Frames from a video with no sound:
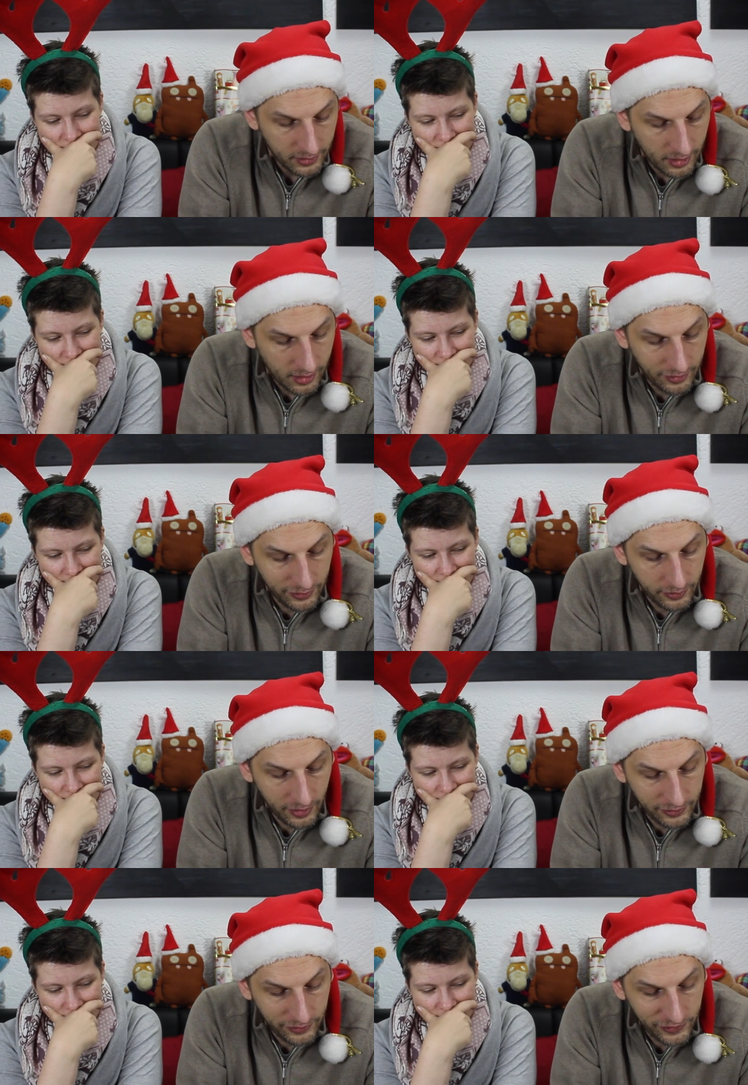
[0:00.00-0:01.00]
Speaker 1: yeah, other
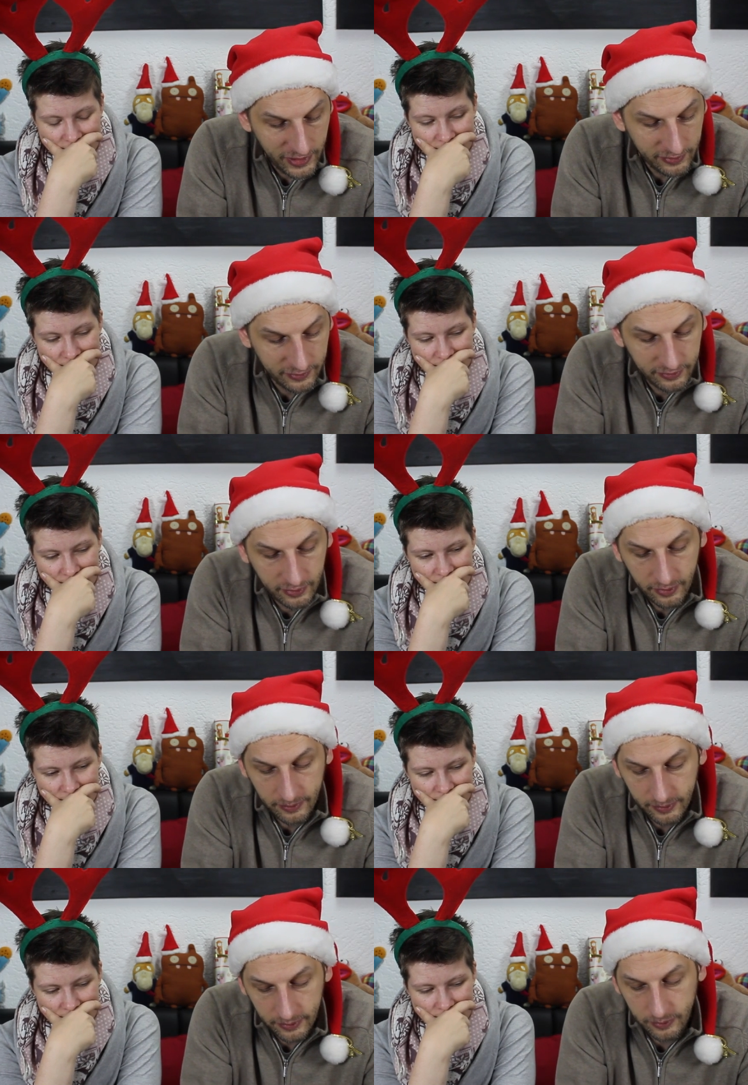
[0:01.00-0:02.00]
other things
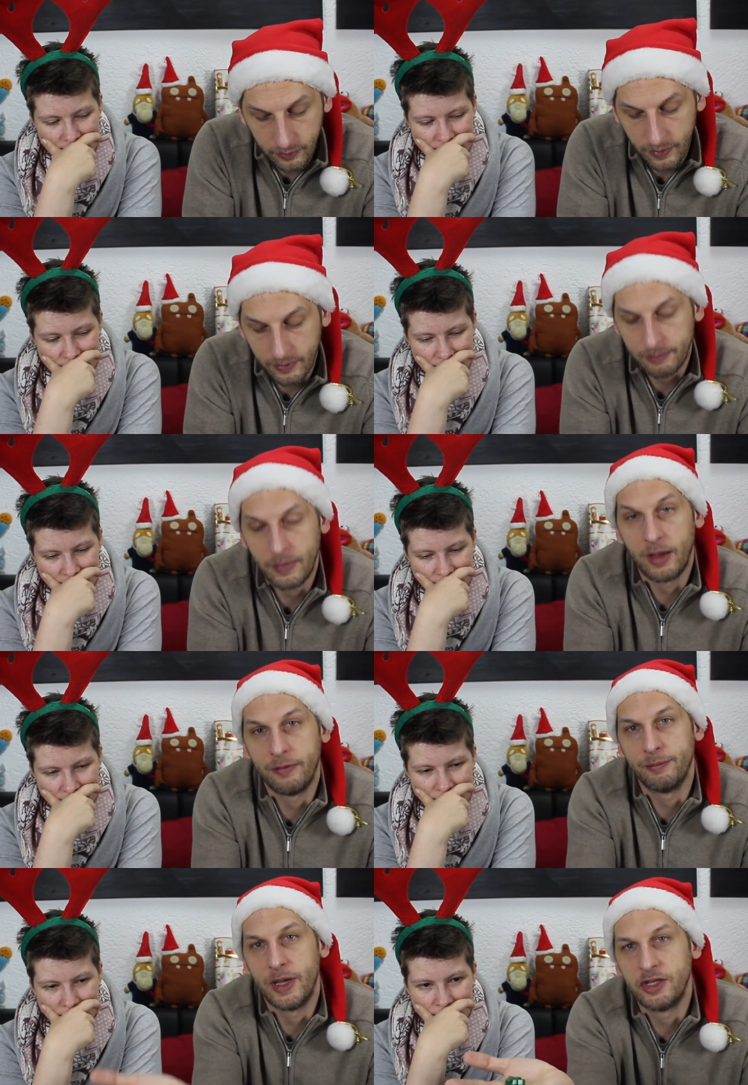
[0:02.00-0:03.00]
uh, you
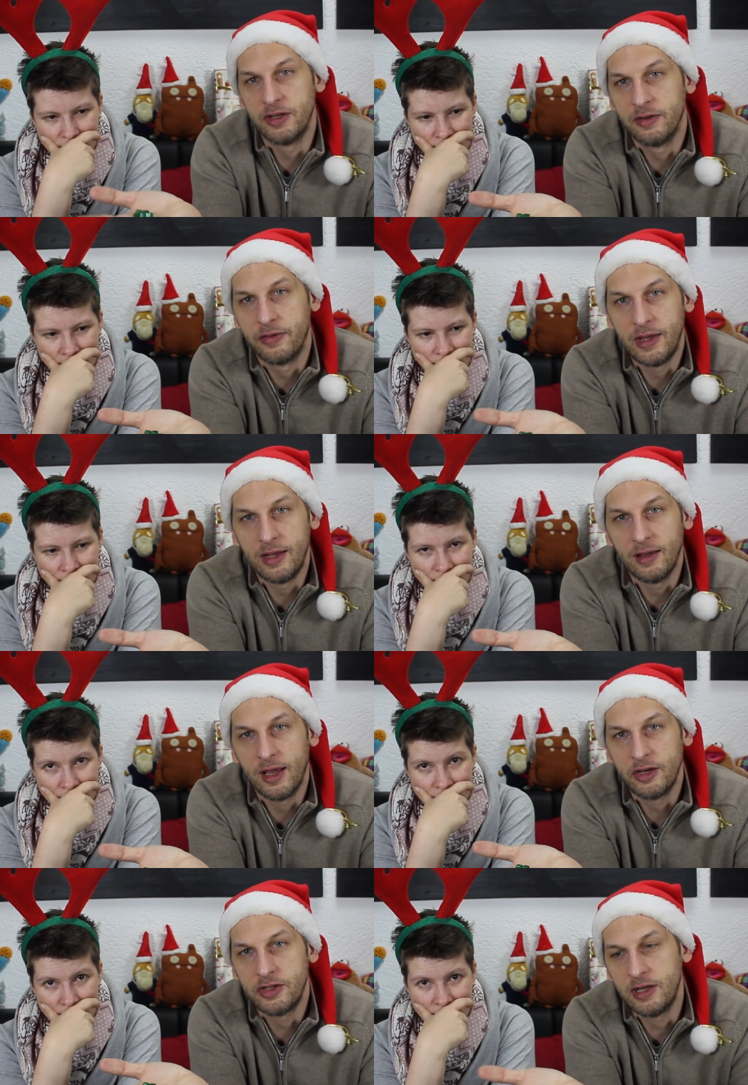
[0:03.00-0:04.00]
I've mentioned the
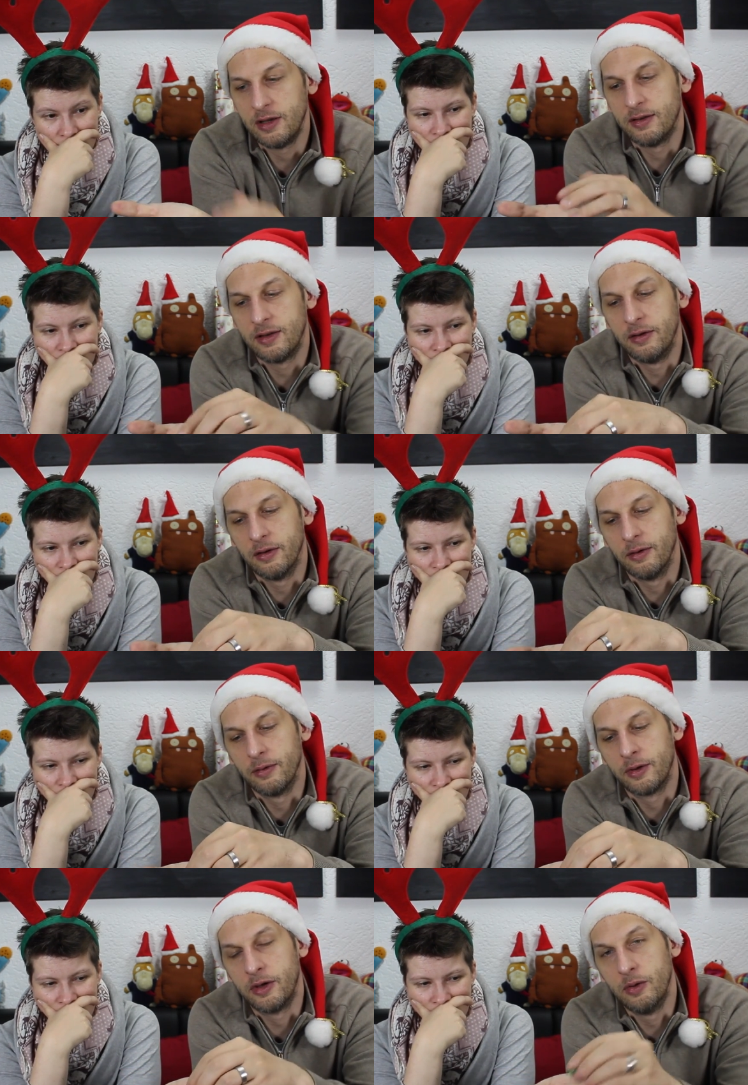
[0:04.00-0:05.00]
energy
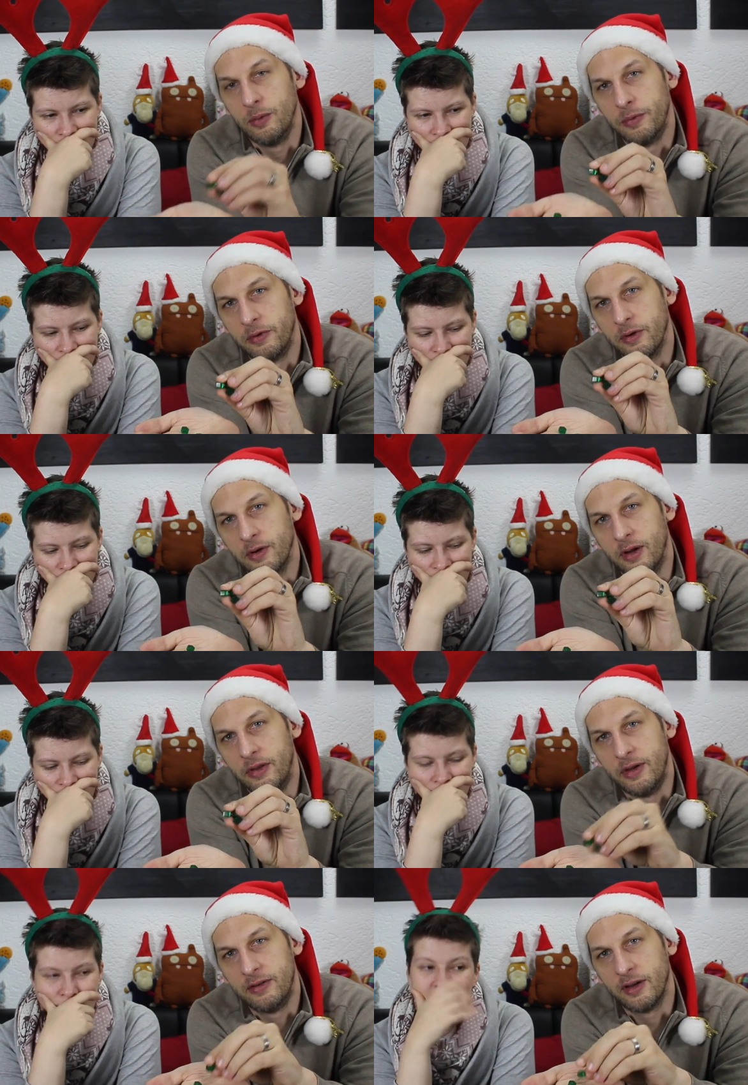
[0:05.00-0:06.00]
uh, cubes. Uh,
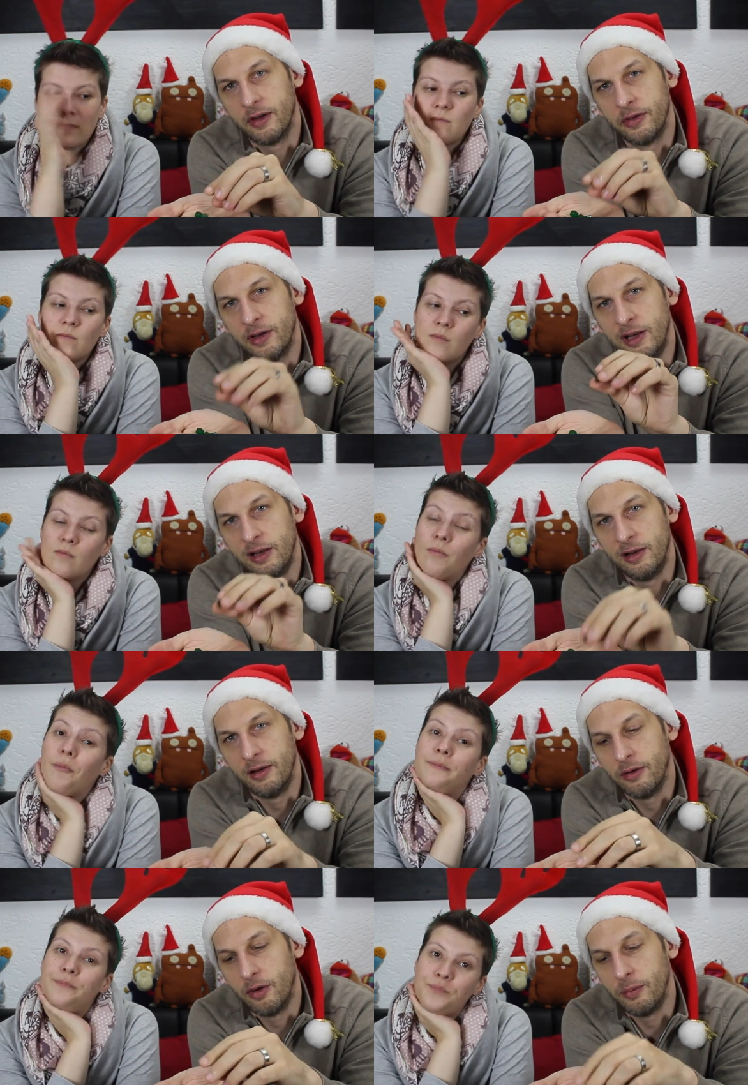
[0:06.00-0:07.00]
these are the
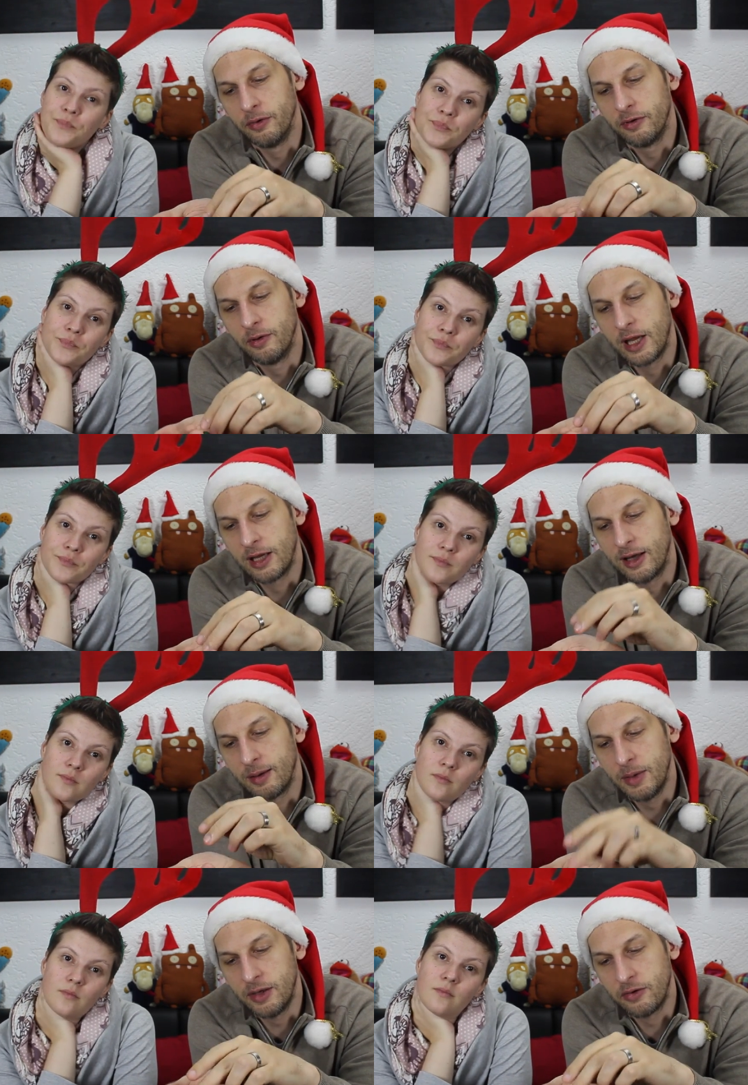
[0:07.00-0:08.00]
little, almost looking
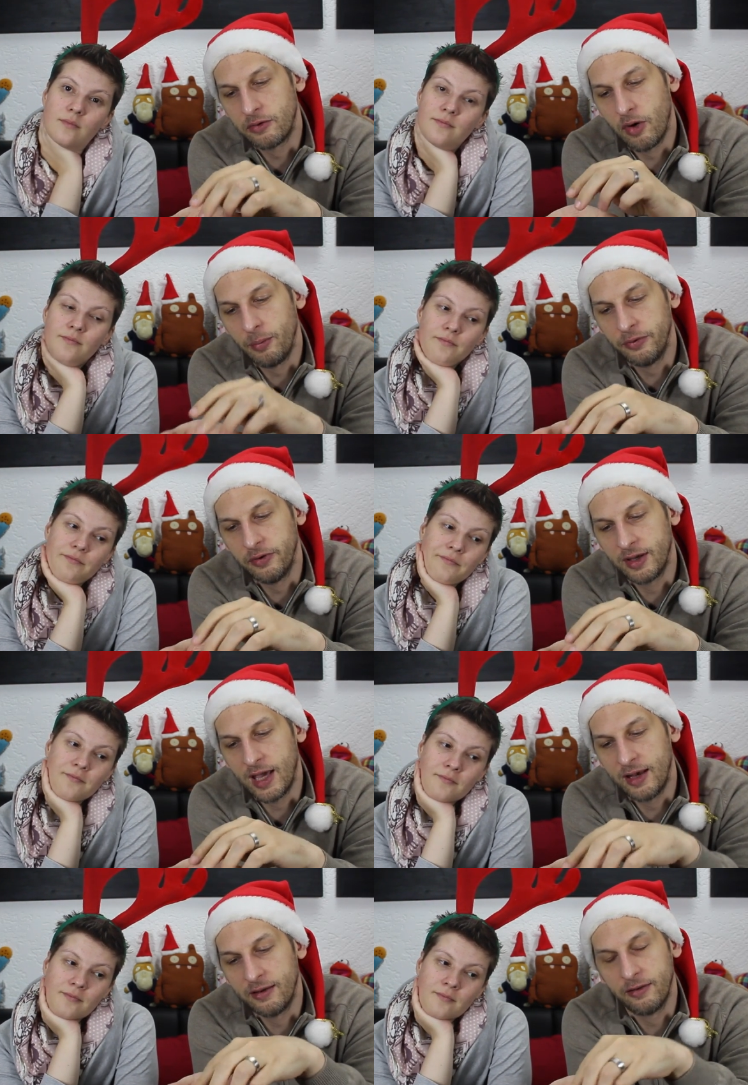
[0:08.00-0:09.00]
like mint drops
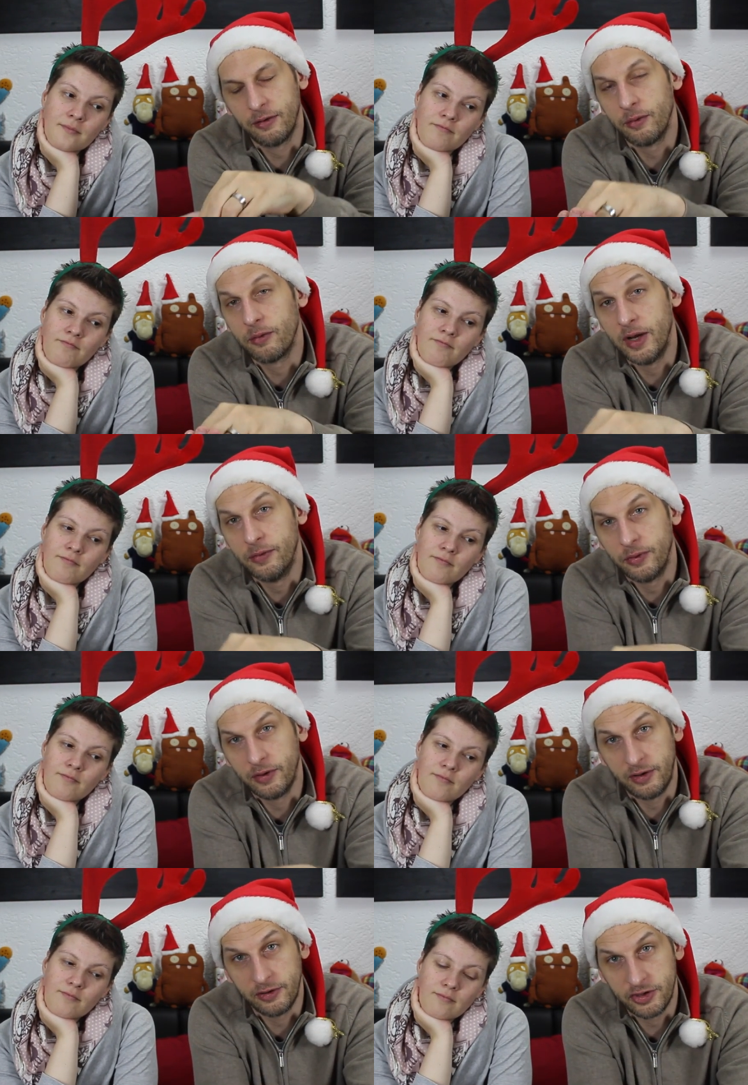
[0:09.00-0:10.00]
again, so great for
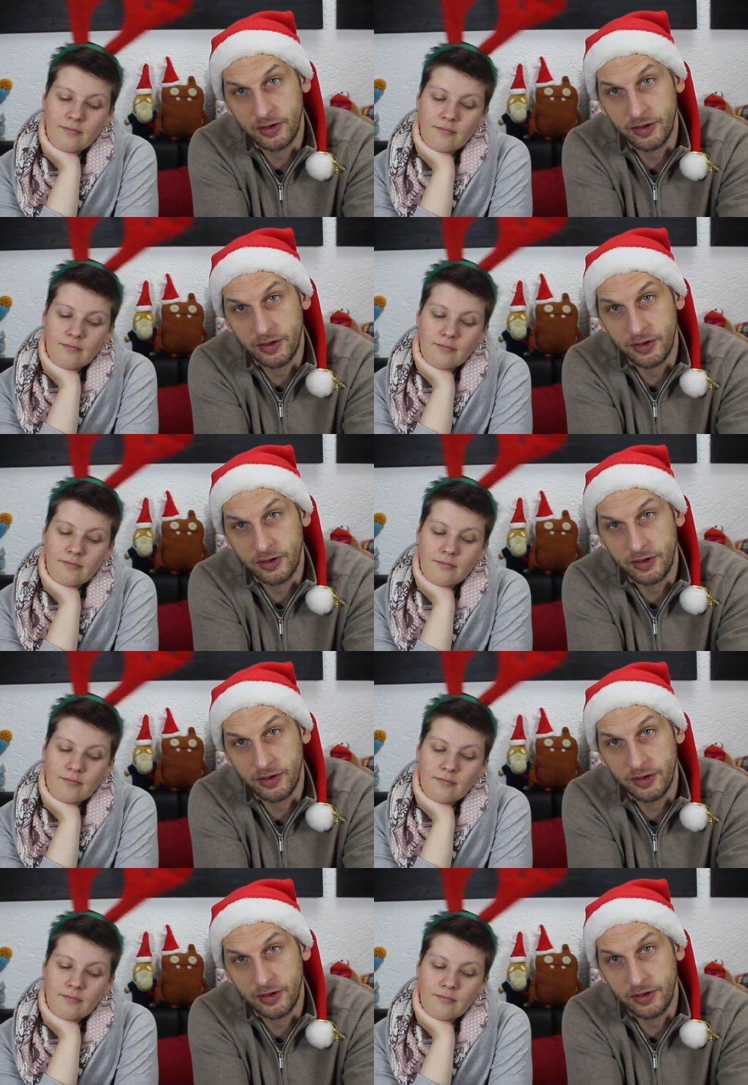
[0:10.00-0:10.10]
little